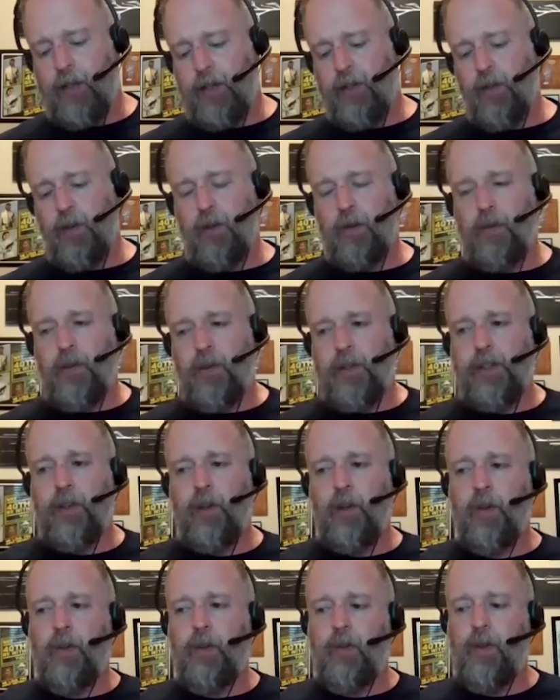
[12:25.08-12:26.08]
So
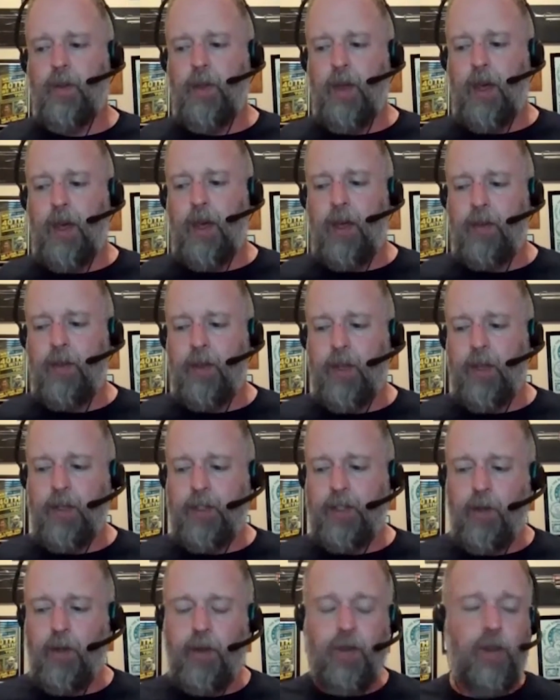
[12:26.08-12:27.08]

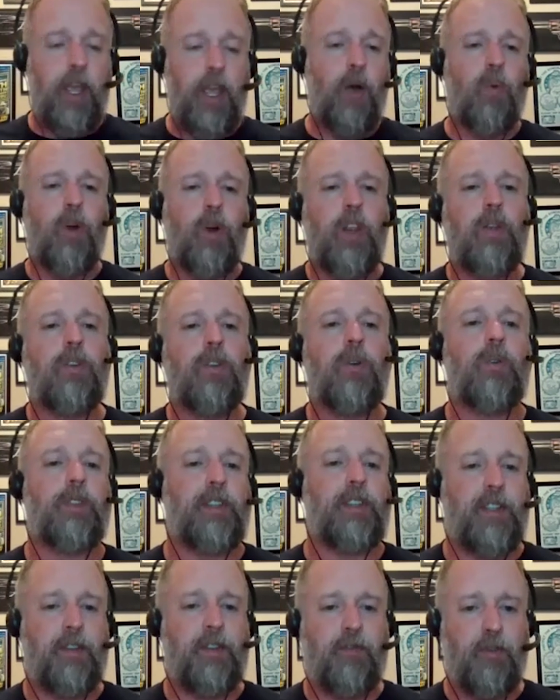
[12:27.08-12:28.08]
what do you do with
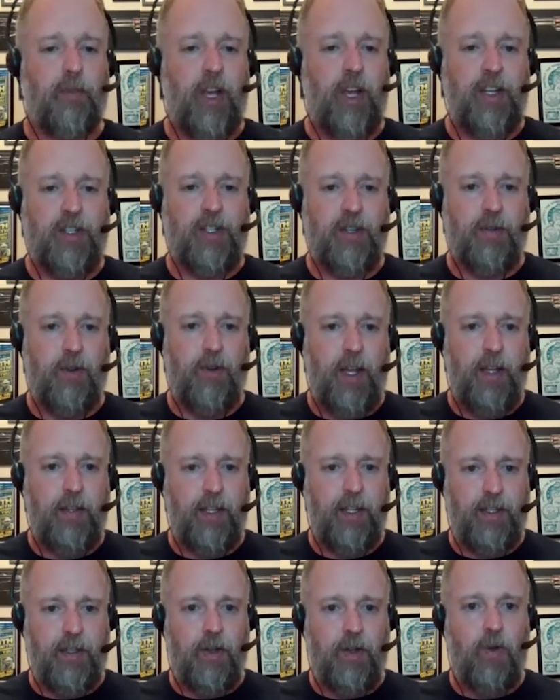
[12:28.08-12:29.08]
this information, right?
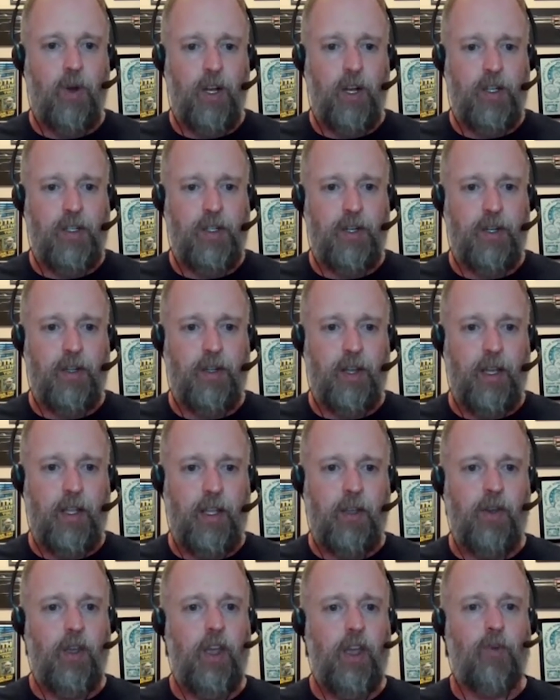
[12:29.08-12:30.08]
That's the question. Like
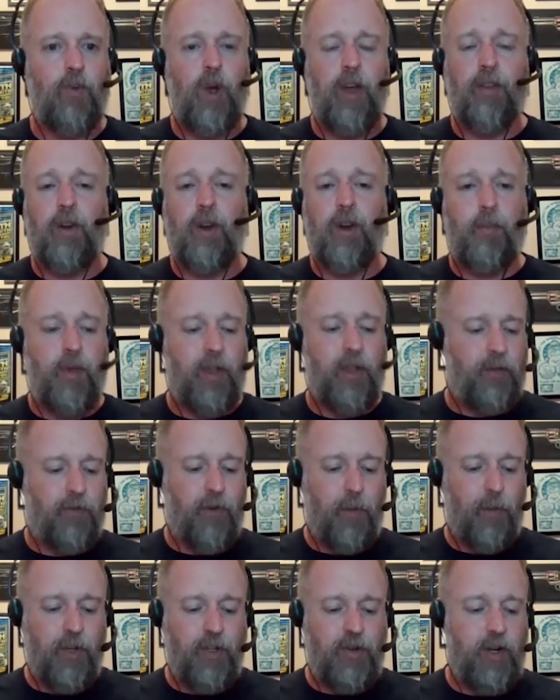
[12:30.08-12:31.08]
whether it be
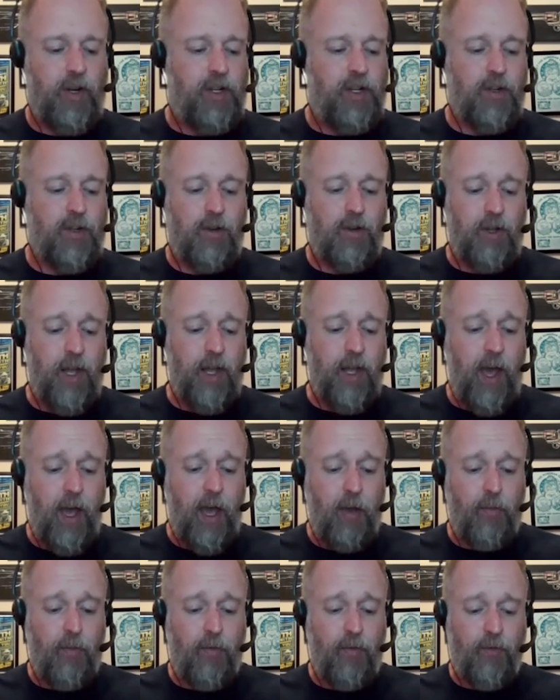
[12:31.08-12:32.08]
from a traditional
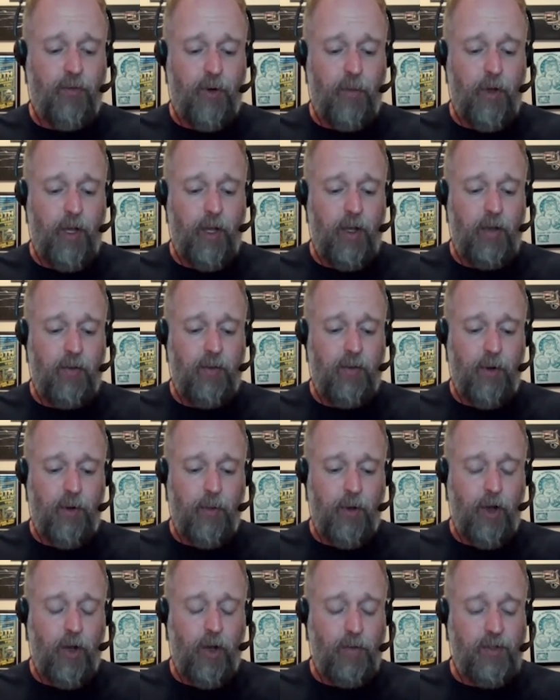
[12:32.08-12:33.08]
lab, from a
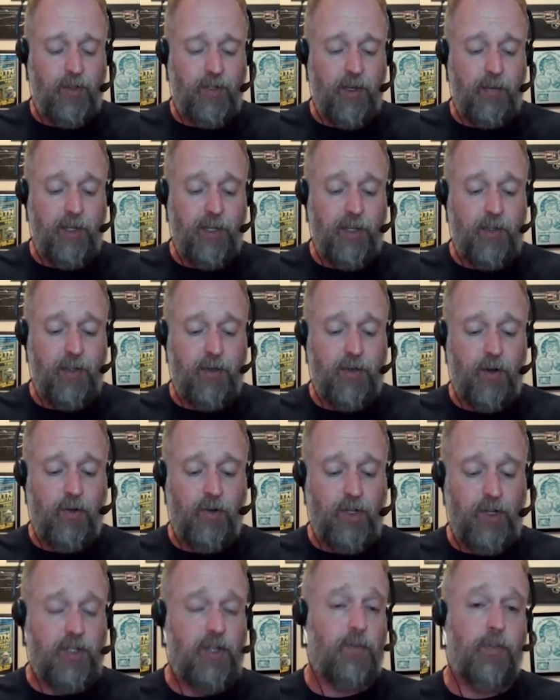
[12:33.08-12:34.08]
home sleep tester, or
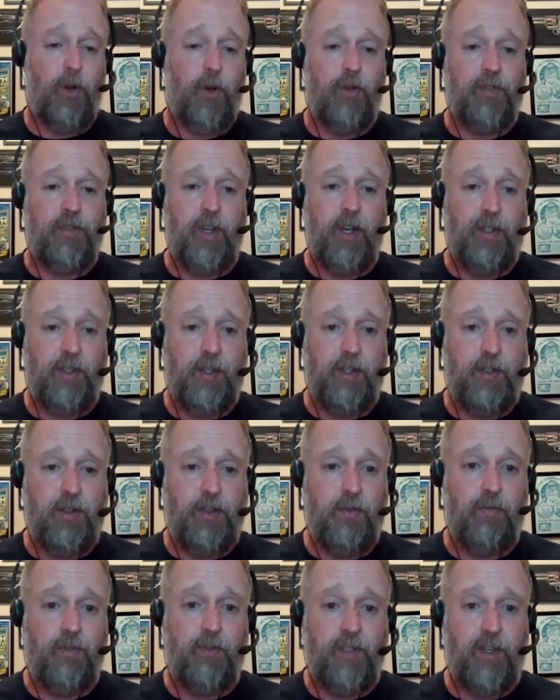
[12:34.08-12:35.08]
just a pulse ox that
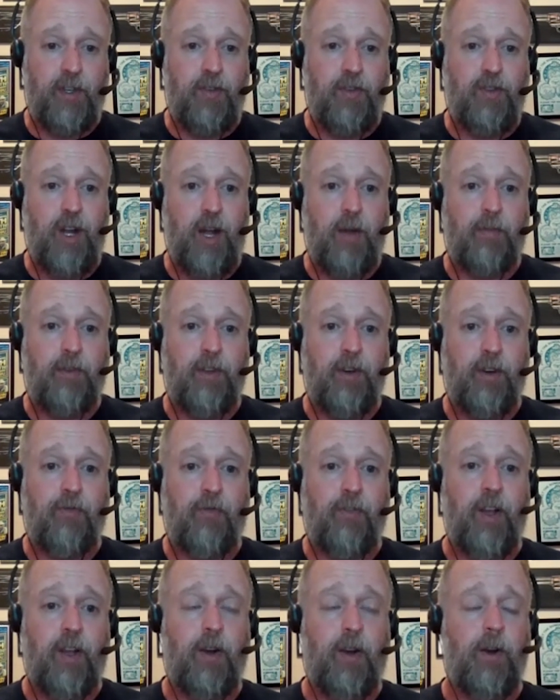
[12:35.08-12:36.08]
you strap to your
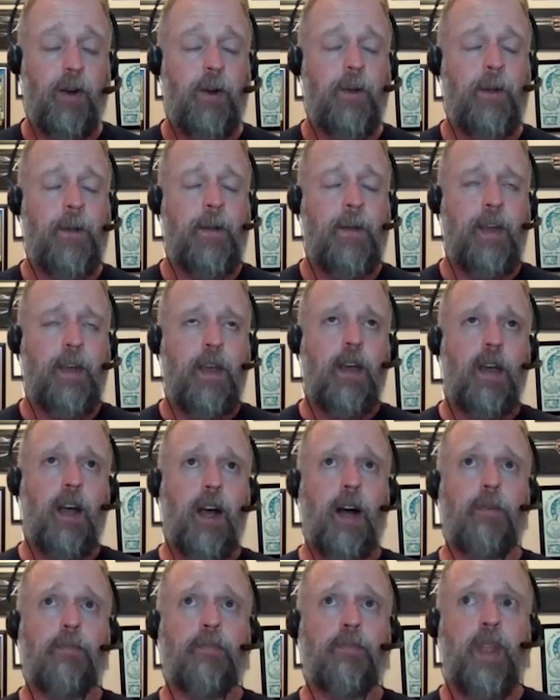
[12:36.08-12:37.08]
finger.
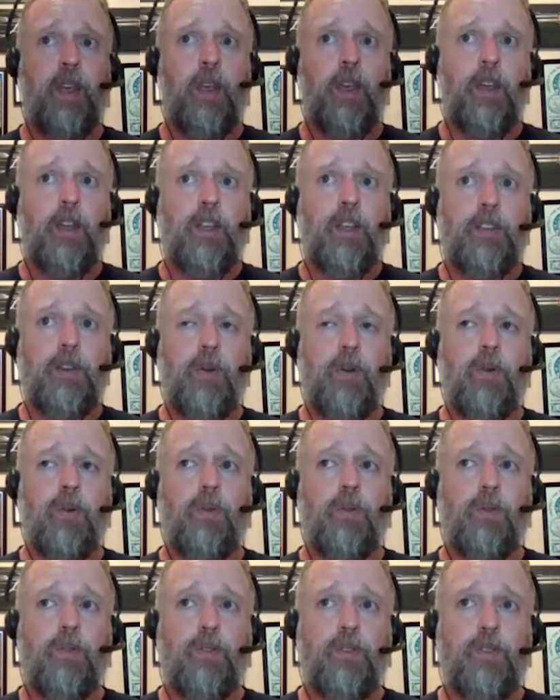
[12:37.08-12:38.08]

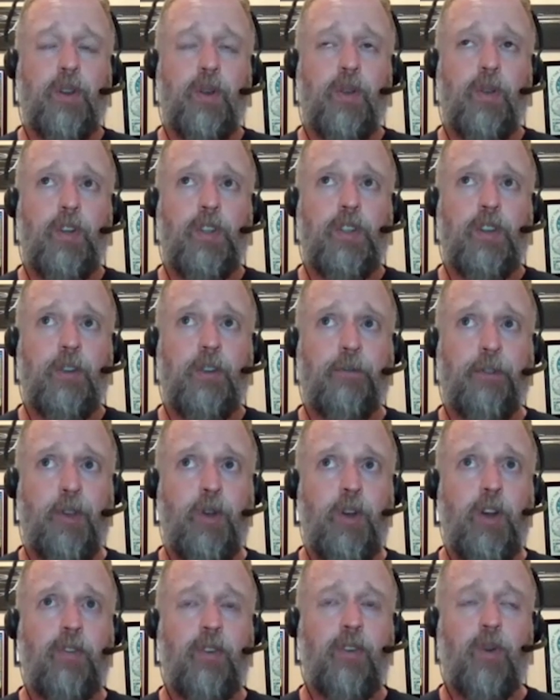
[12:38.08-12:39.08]
So there's a few
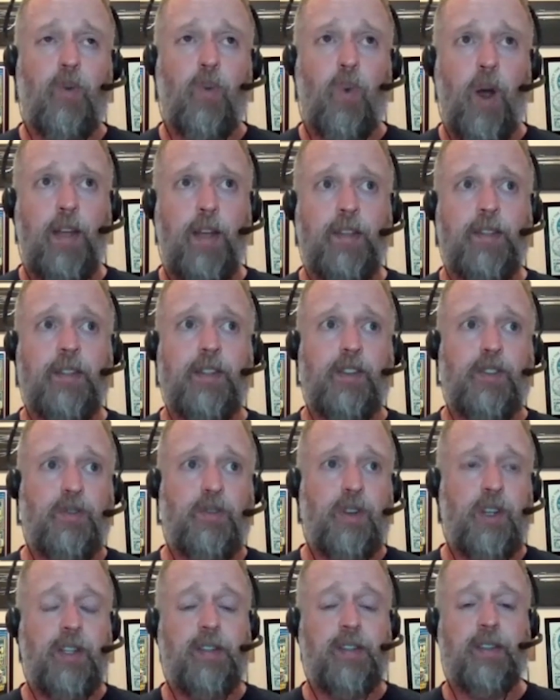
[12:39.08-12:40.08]
different ways to
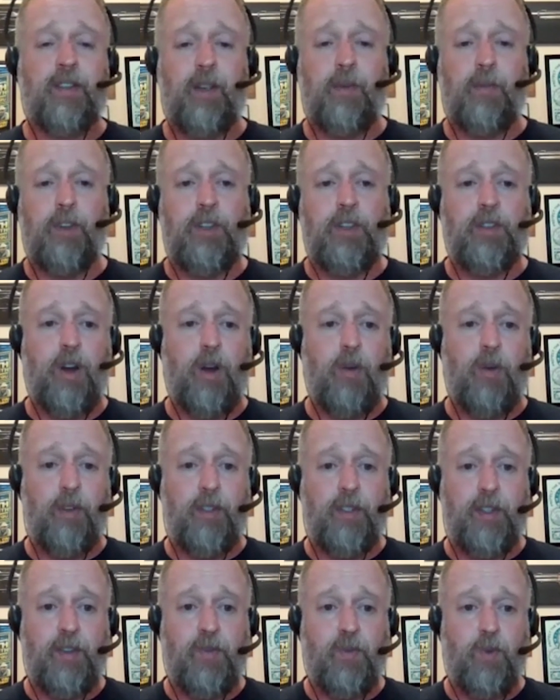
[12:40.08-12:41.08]
treat sleep
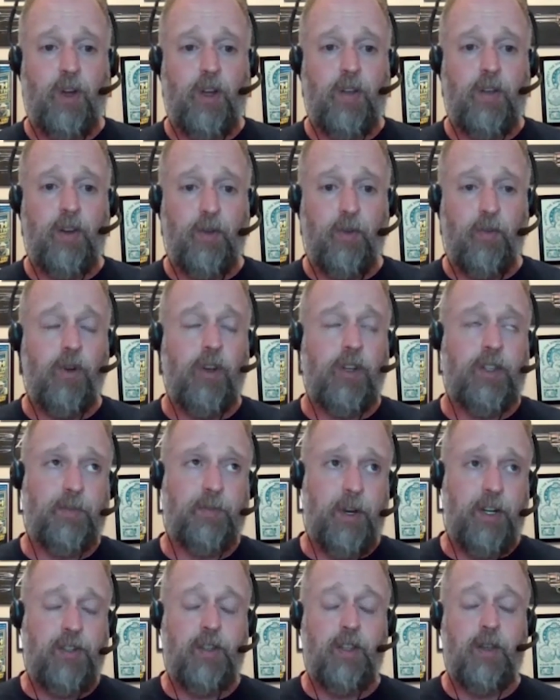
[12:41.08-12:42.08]
disturbances,
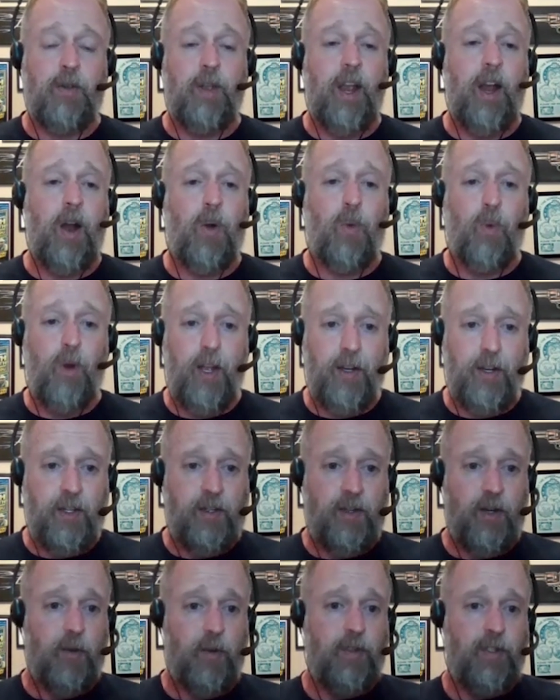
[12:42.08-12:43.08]
especially airway
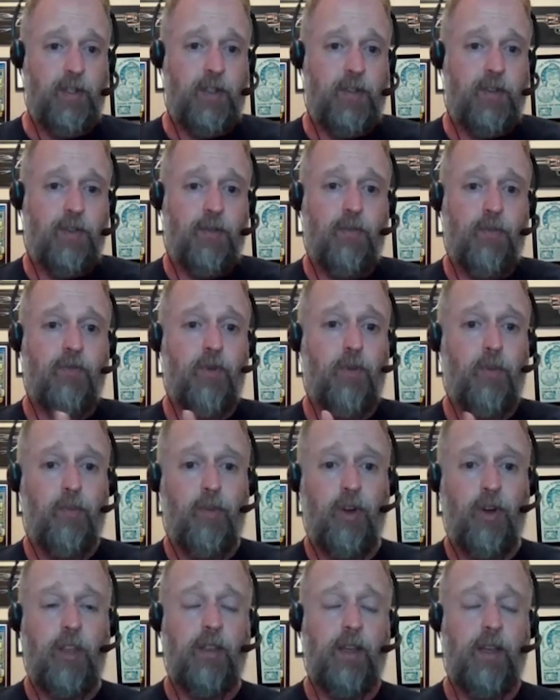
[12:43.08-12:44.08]
disturbances from
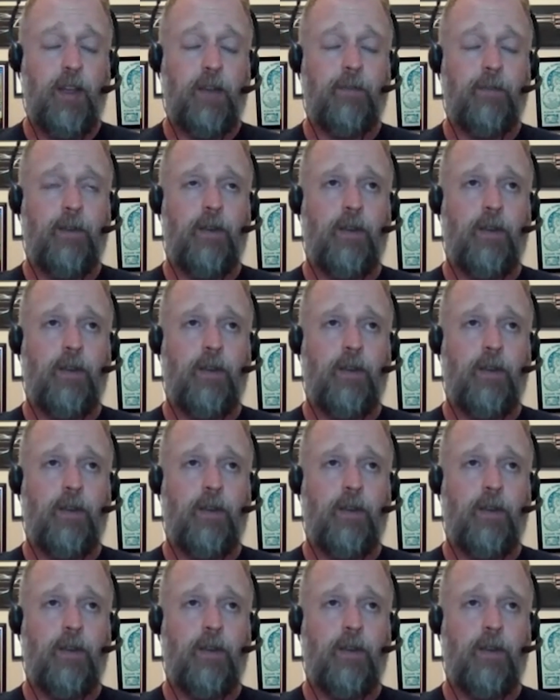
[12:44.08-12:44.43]
breathing.